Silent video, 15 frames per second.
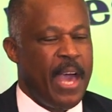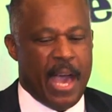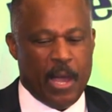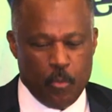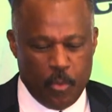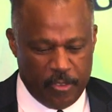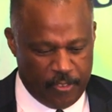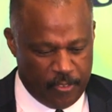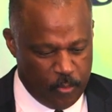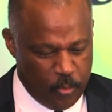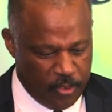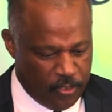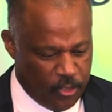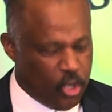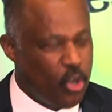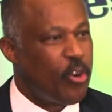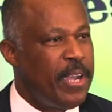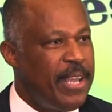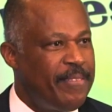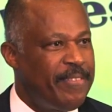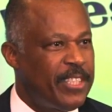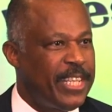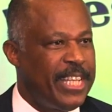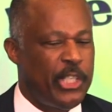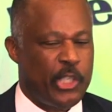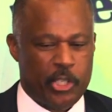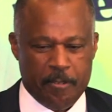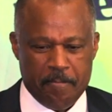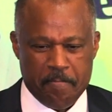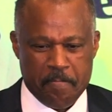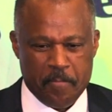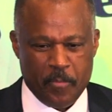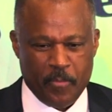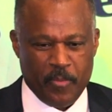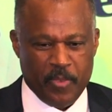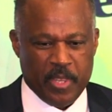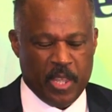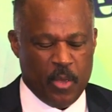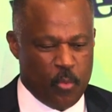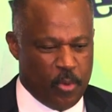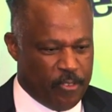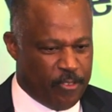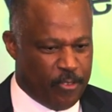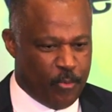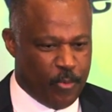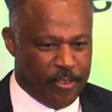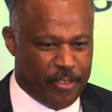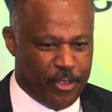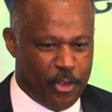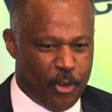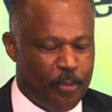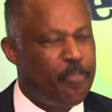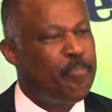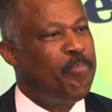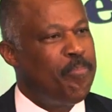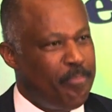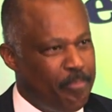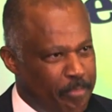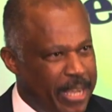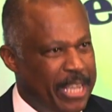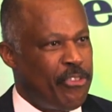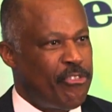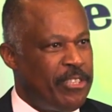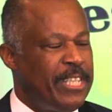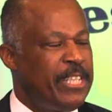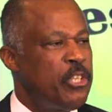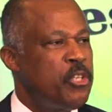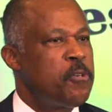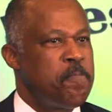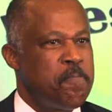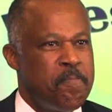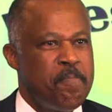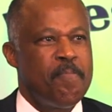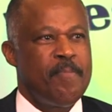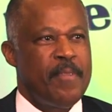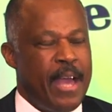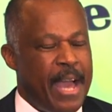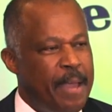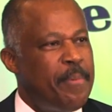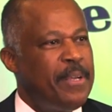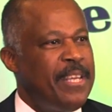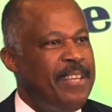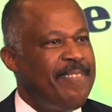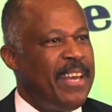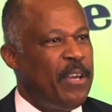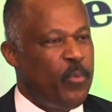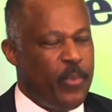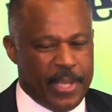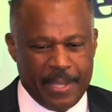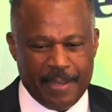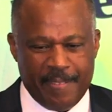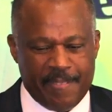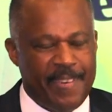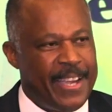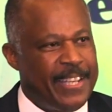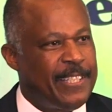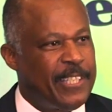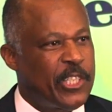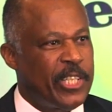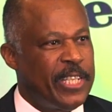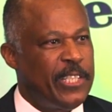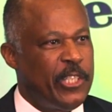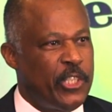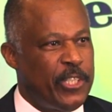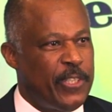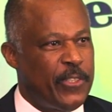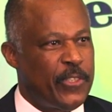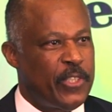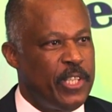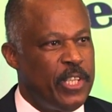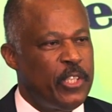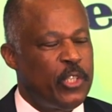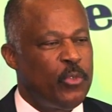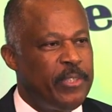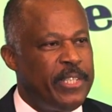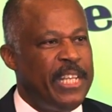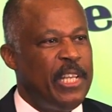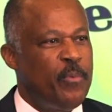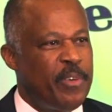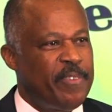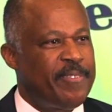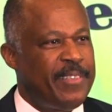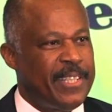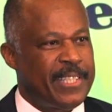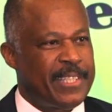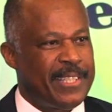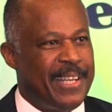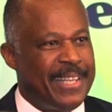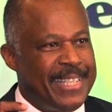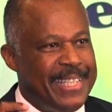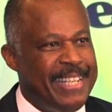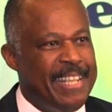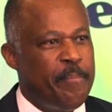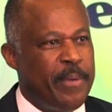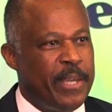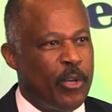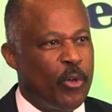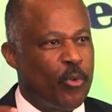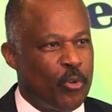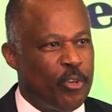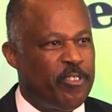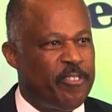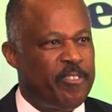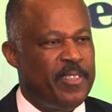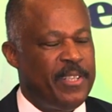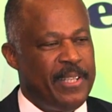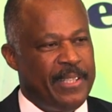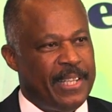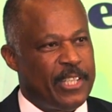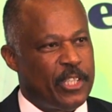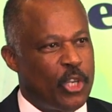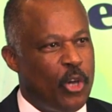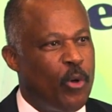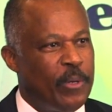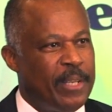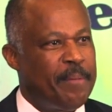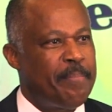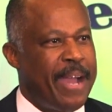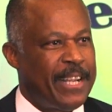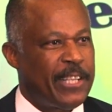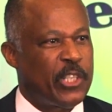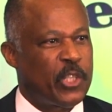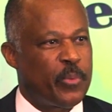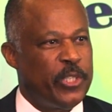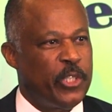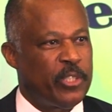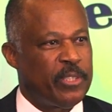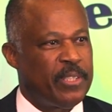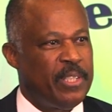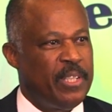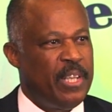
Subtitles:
And with your invitation, with your patronage, I believe that we can find the synergies to deal with this anemic growth that is holding back this region.